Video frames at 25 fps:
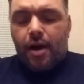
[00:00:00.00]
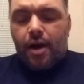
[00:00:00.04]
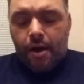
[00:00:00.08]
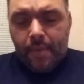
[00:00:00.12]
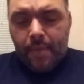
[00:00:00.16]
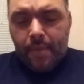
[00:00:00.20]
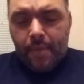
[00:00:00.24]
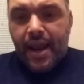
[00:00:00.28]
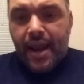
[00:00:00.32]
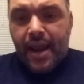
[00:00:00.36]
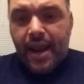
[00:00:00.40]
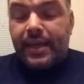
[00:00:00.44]
I
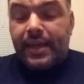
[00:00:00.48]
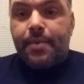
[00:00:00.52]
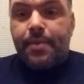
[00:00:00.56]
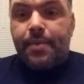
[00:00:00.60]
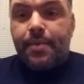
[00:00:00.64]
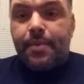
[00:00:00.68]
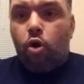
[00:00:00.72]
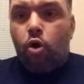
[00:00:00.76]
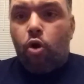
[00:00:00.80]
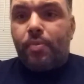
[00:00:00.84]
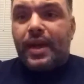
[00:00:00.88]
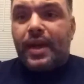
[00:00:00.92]
came home and
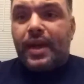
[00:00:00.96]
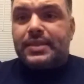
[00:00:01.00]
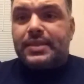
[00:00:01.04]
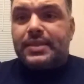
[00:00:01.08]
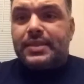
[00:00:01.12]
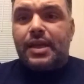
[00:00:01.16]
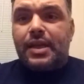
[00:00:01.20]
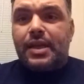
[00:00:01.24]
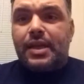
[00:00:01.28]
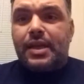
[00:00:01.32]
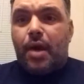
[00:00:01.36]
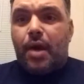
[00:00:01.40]
I seen a
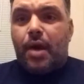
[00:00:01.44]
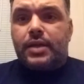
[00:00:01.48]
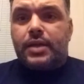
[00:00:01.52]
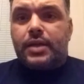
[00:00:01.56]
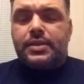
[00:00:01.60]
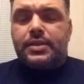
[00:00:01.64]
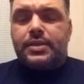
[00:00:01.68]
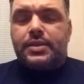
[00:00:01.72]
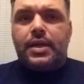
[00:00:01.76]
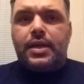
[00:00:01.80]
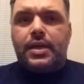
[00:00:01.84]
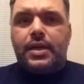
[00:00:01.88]
box
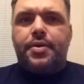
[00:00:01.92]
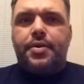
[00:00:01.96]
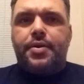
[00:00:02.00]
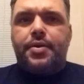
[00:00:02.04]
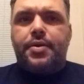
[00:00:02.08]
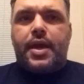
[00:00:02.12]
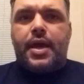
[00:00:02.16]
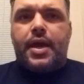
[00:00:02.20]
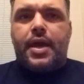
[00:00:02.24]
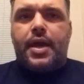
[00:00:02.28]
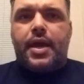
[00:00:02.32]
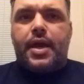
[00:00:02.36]
there,
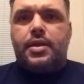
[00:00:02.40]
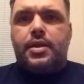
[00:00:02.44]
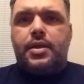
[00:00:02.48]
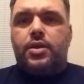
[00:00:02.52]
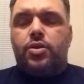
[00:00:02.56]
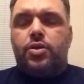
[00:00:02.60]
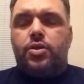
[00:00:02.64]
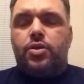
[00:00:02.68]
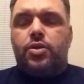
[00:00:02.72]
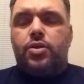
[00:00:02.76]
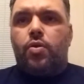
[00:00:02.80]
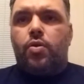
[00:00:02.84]
and
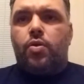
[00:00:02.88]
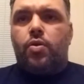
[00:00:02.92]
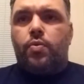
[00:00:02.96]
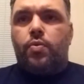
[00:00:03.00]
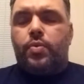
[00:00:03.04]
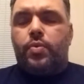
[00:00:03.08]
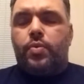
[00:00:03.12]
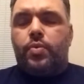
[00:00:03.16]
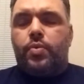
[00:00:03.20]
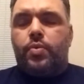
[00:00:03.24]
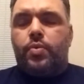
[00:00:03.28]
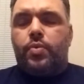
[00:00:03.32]
when I
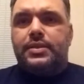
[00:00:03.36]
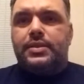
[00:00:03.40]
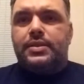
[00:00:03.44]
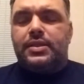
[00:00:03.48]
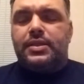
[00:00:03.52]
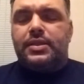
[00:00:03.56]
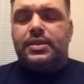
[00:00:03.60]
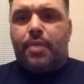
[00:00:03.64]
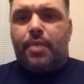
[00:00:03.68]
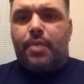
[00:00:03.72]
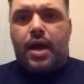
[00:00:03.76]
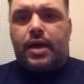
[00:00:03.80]
seen the
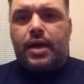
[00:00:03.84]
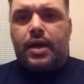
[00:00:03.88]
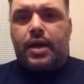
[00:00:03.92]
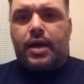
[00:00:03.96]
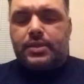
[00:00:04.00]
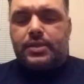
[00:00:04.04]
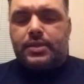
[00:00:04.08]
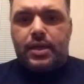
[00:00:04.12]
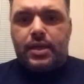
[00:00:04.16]
box there, I